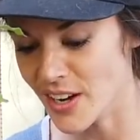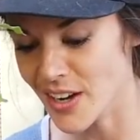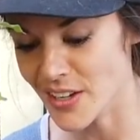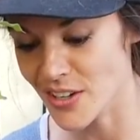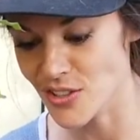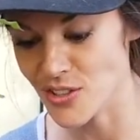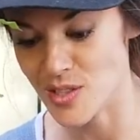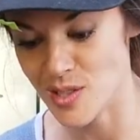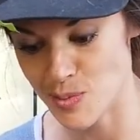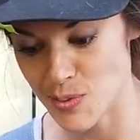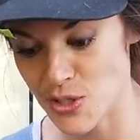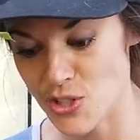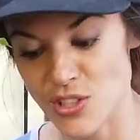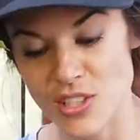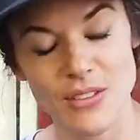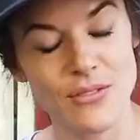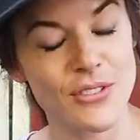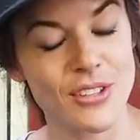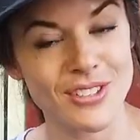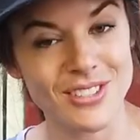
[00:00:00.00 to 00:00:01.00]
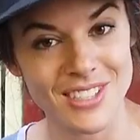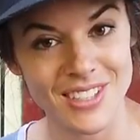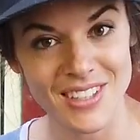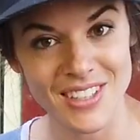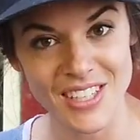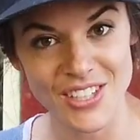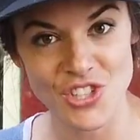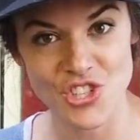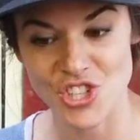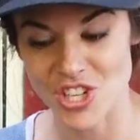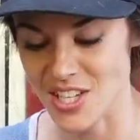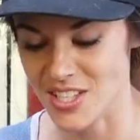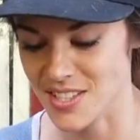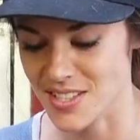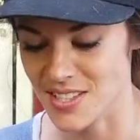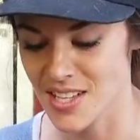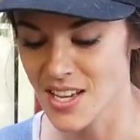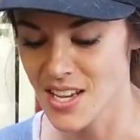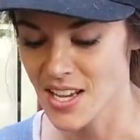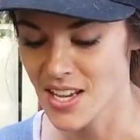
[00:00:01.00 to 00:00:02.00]
avocados, especially if they're
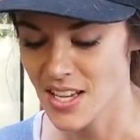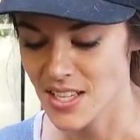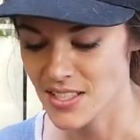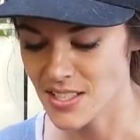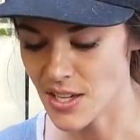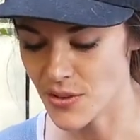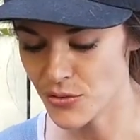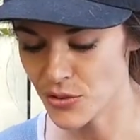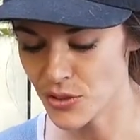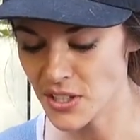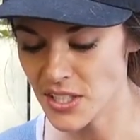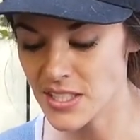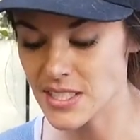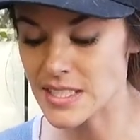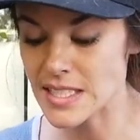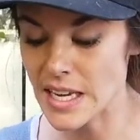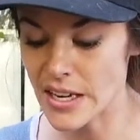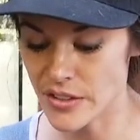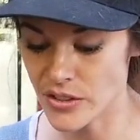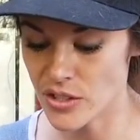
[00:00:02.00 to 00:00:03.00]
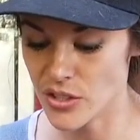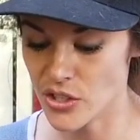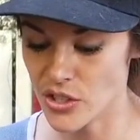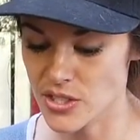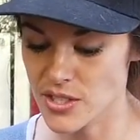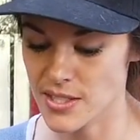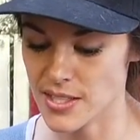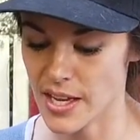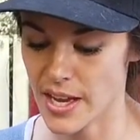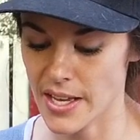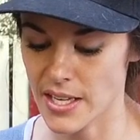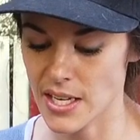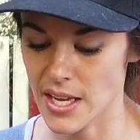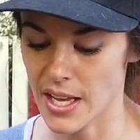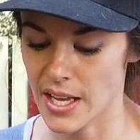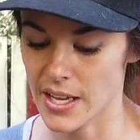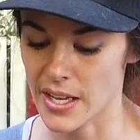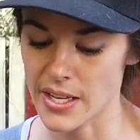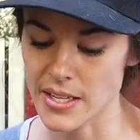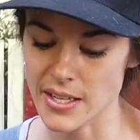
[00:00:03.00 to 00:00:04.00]
delicious, definitely stay on their good
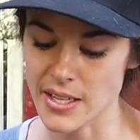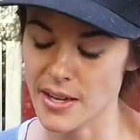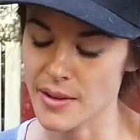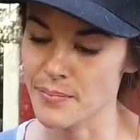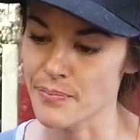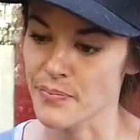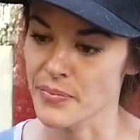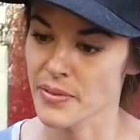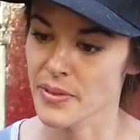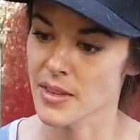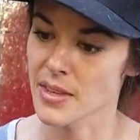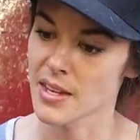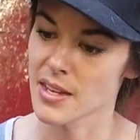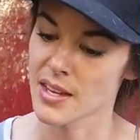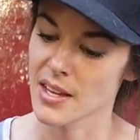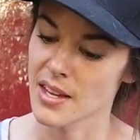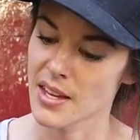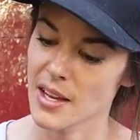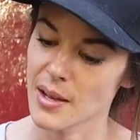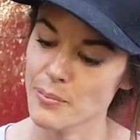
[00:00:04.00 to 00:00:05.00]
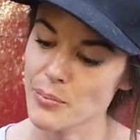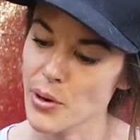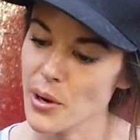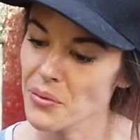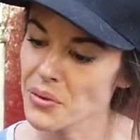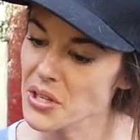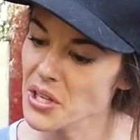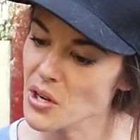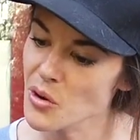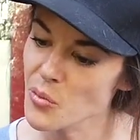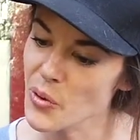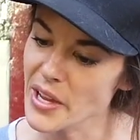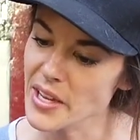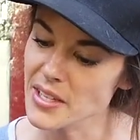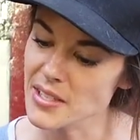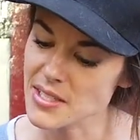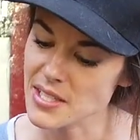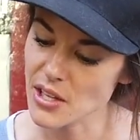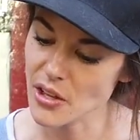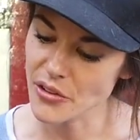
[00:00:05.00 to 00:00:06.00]
side. And I'm probably
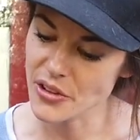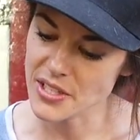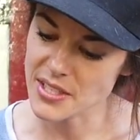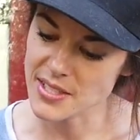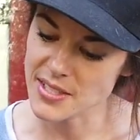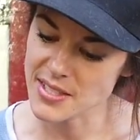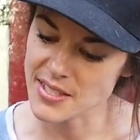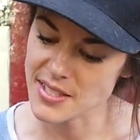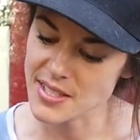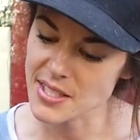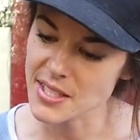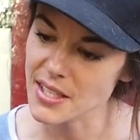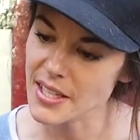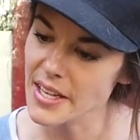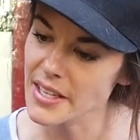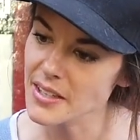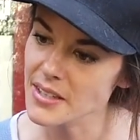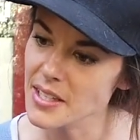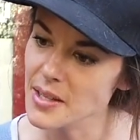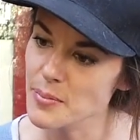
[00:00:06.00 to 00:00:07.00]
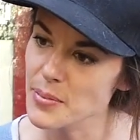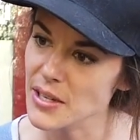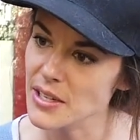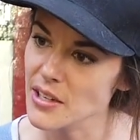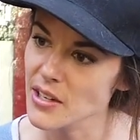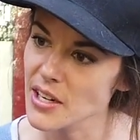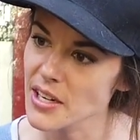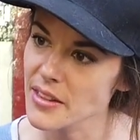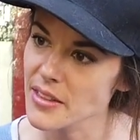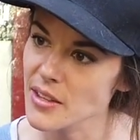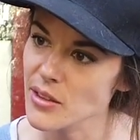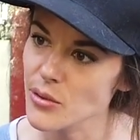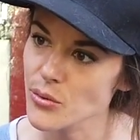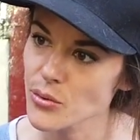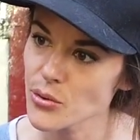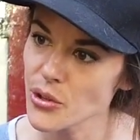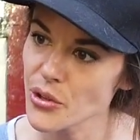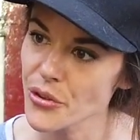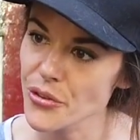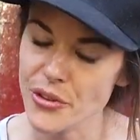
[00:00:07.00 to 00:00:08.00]
gonna wait until this is slightly bigger. I
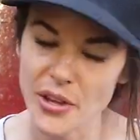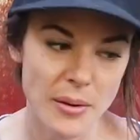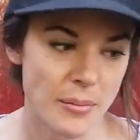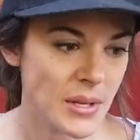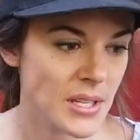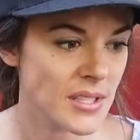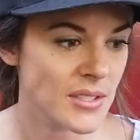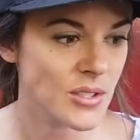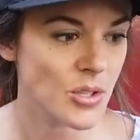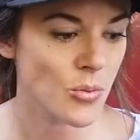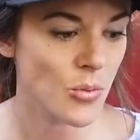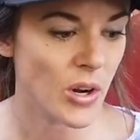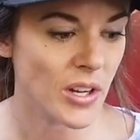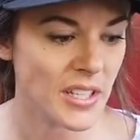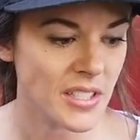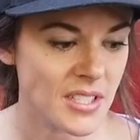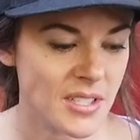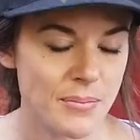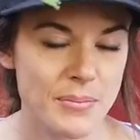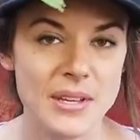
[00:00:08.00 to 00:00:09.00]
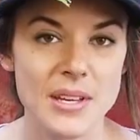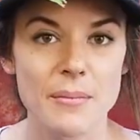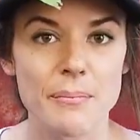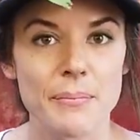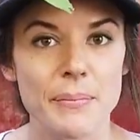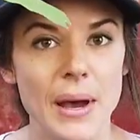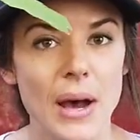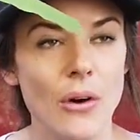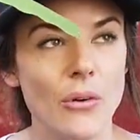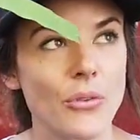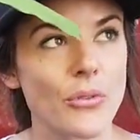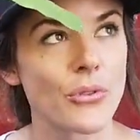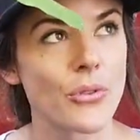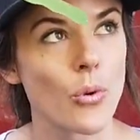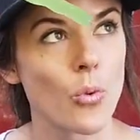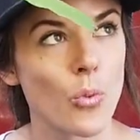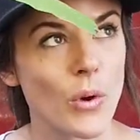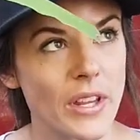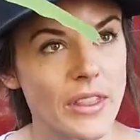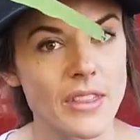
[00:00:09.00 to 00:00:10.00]
think the rule of thumb is you want it to be
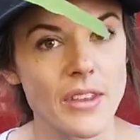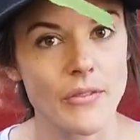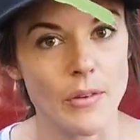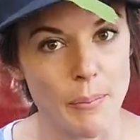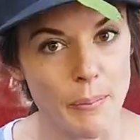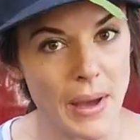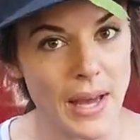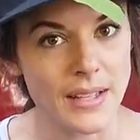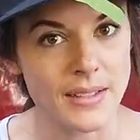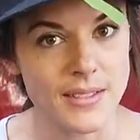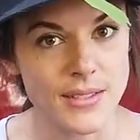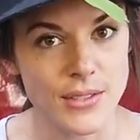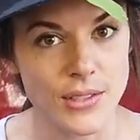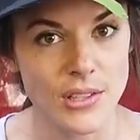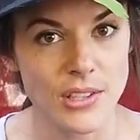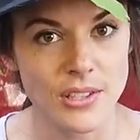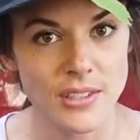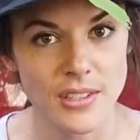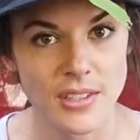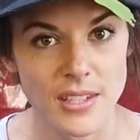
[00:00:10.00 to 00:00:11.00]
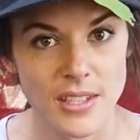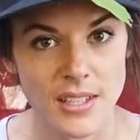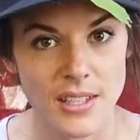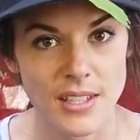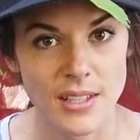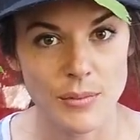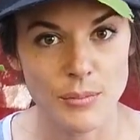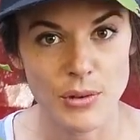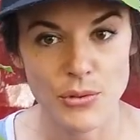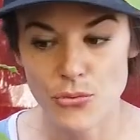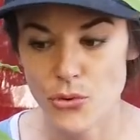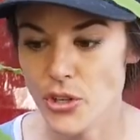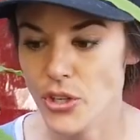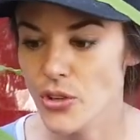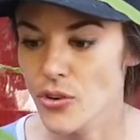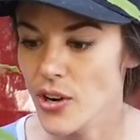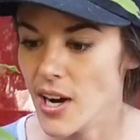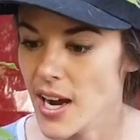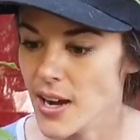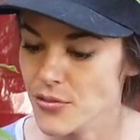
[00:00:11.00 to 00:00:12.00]
about the width of a pencil
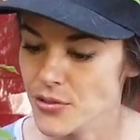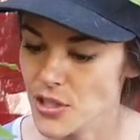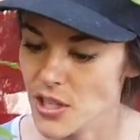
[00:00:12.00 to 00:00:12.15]
before you